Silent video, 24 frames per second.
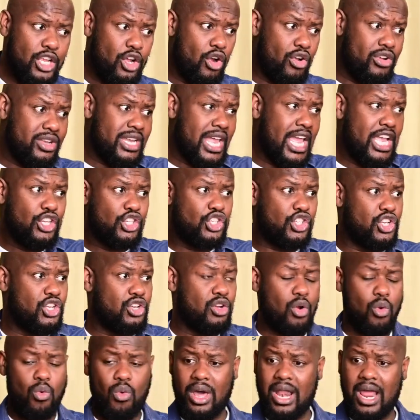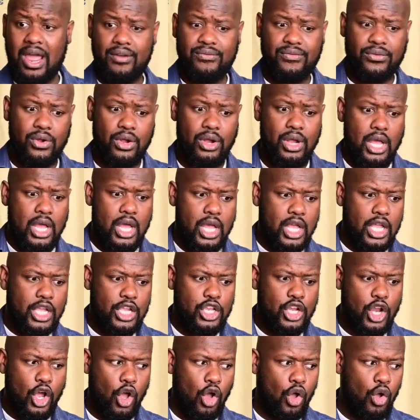or nation or whatever, you
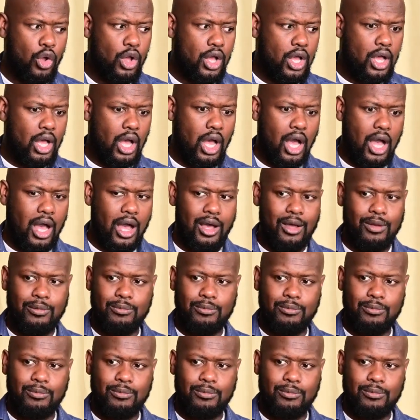know, uh,